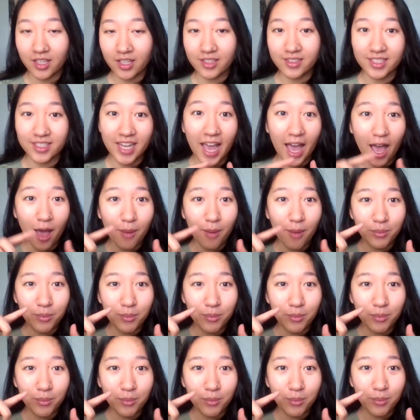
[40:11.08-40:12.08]
it's an app
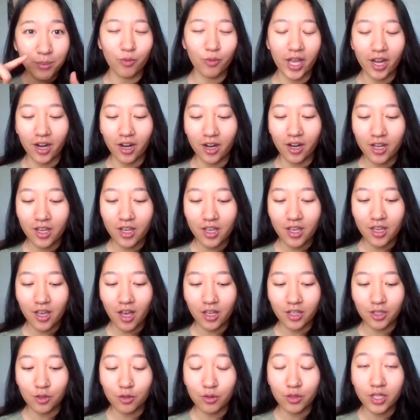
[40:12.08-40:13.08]
where
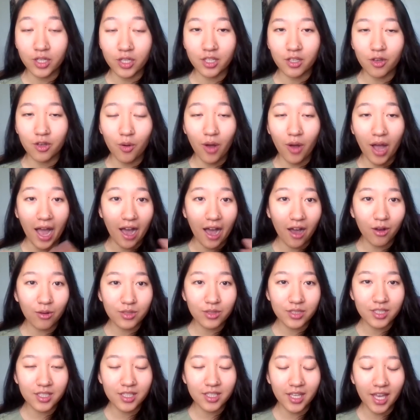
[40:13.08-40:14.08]
you go
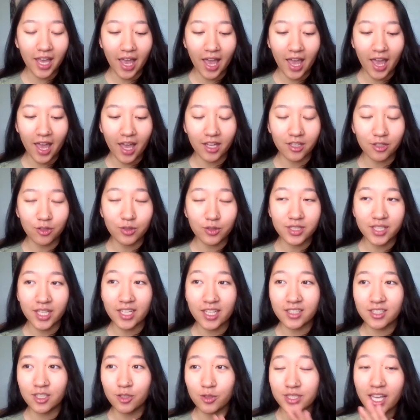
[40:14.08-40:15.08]
out and
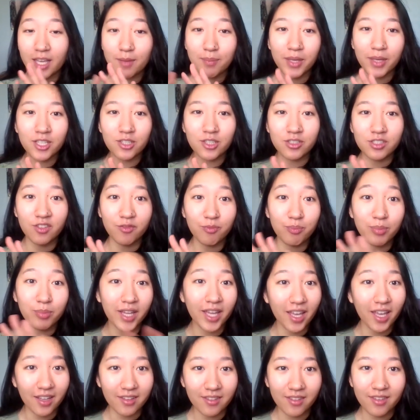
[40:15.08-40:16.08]
you take pictures of
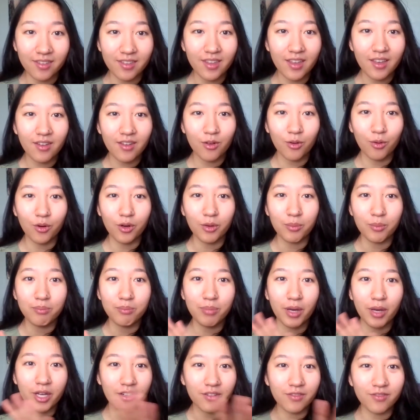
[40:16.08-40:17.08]
plants or
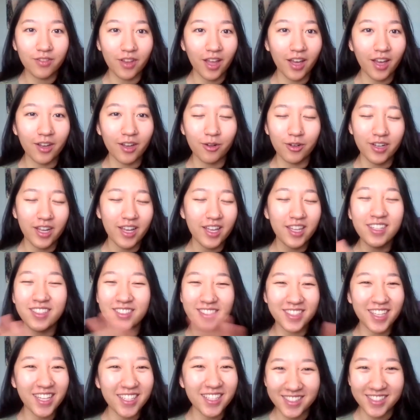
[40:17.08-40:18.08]
butterfly or
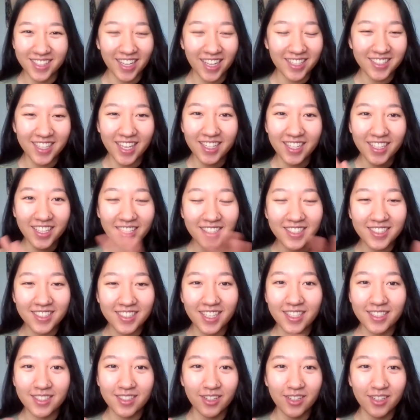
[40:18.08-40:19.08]
insects,
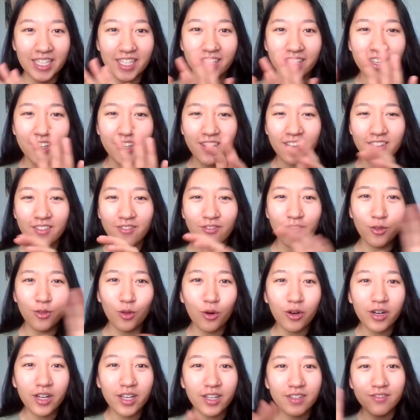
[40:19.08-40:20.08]
any
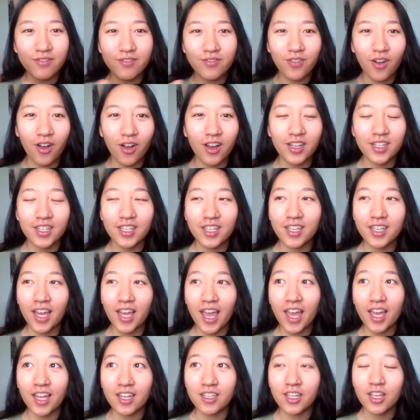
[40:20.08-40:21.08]
flora and fauna,
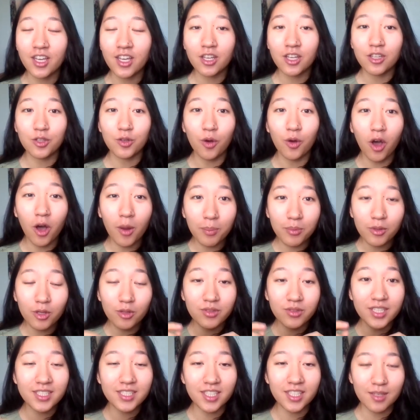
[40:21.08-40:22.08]
and you
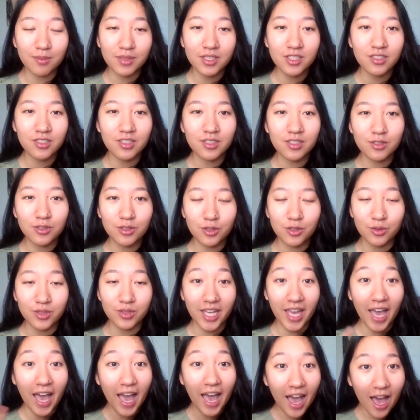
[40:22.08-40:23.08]
upload these images to
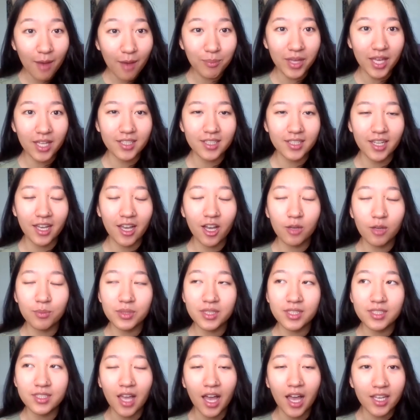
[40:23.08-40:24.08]
the app, and it
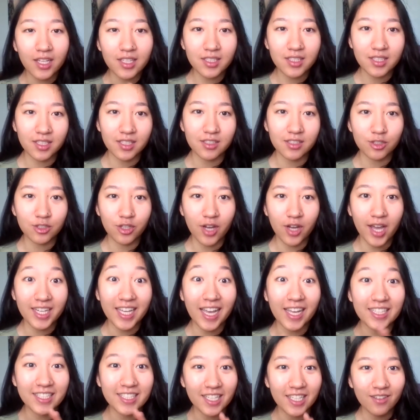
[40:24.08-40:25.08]
helps scientists try
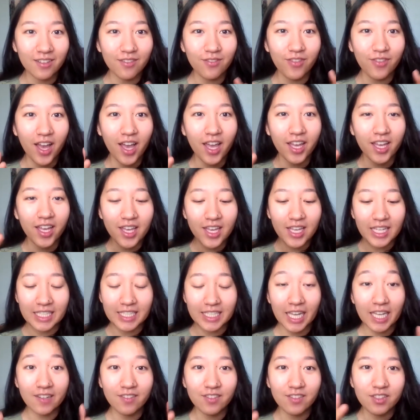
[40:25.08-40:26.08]
to identify
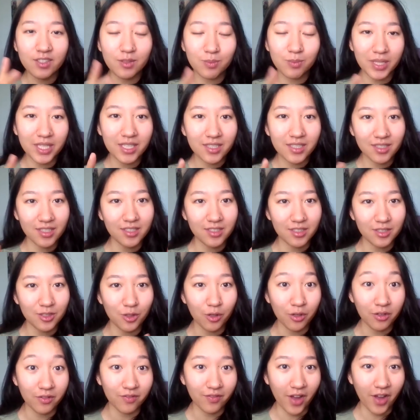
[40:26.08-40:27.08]
native species in
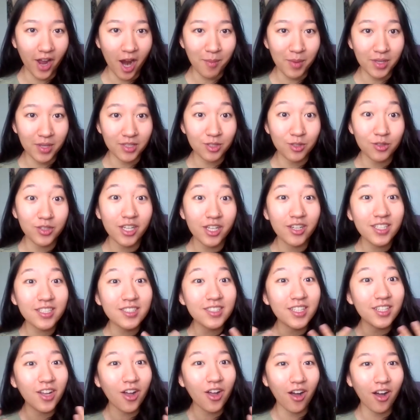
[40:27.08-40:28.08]
your environment. So there
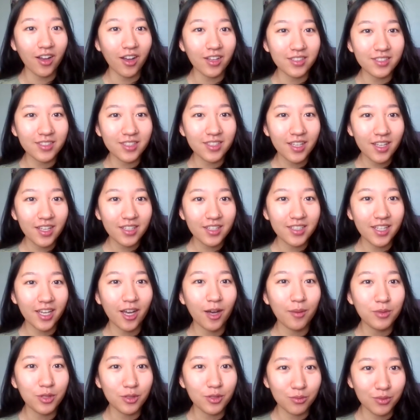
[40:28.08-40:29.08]
is a cause to
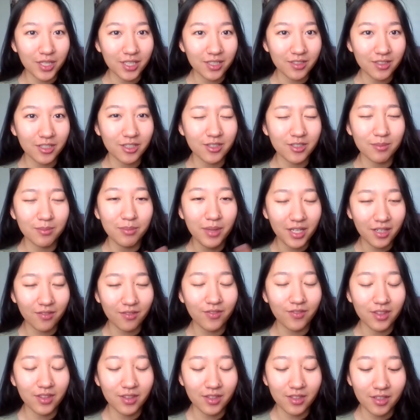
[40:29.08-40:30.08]
help the research and
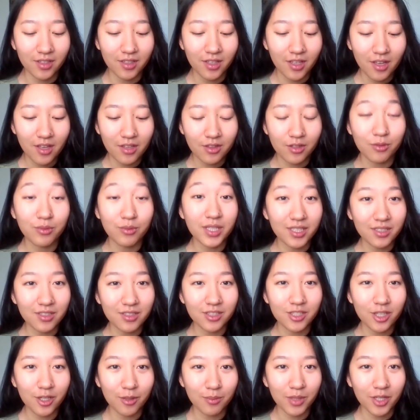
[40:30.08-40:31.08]
benefit the
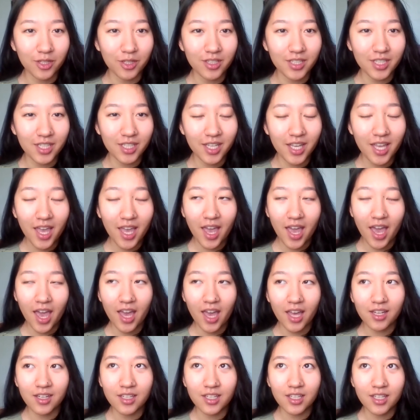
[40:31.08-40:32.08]
research community,
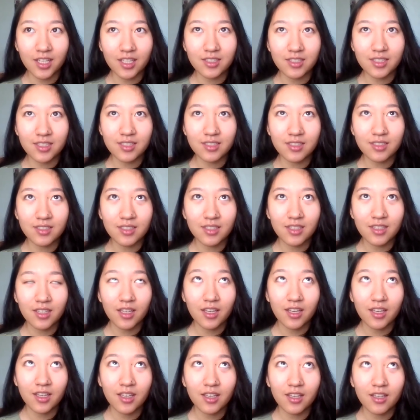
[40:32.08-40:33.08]
and it's
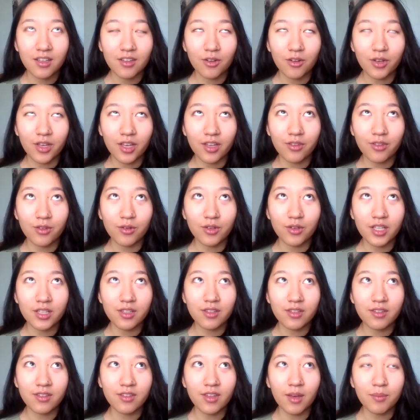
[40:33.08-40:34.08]
okay, so
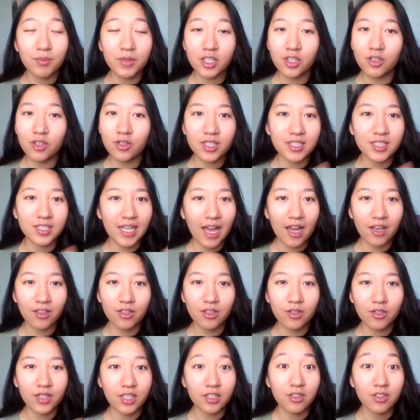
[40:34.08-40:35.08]
it's something you can
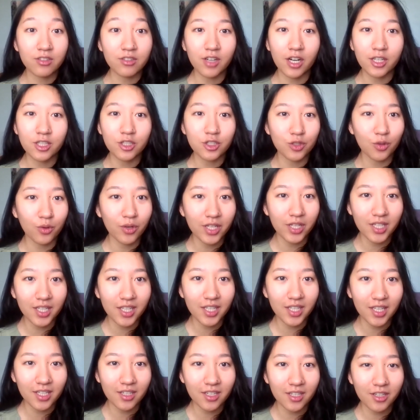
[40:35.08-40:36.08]
download and start
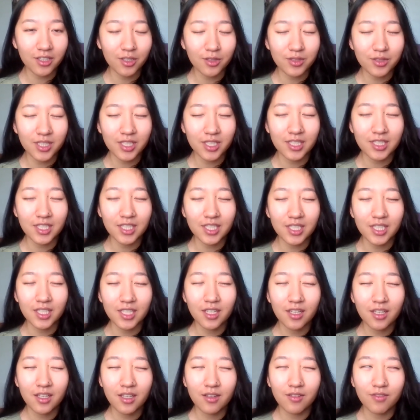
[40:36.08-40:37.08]
joining in our
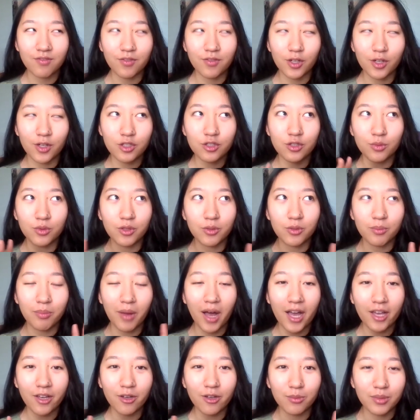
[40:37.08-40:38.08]
UTD virtual
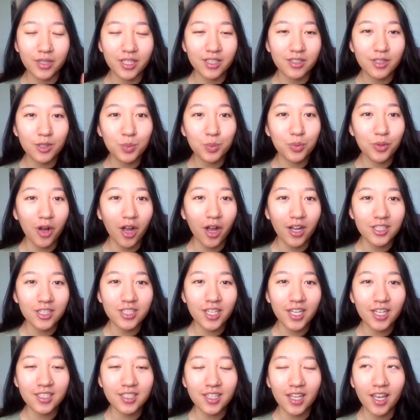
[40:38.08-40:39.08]
BioBlitz
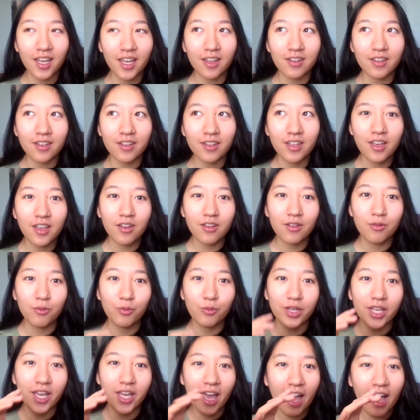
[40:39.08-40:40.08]
project. And
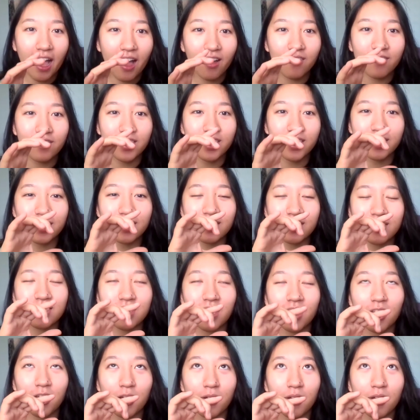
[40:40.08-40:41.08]
we have
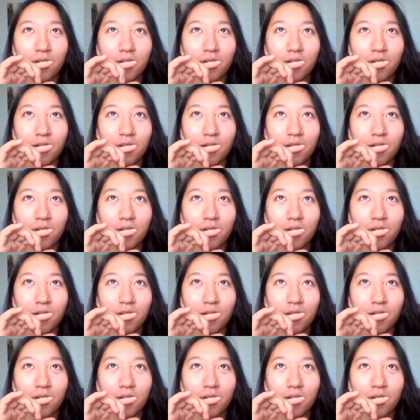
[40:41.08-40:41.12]
this,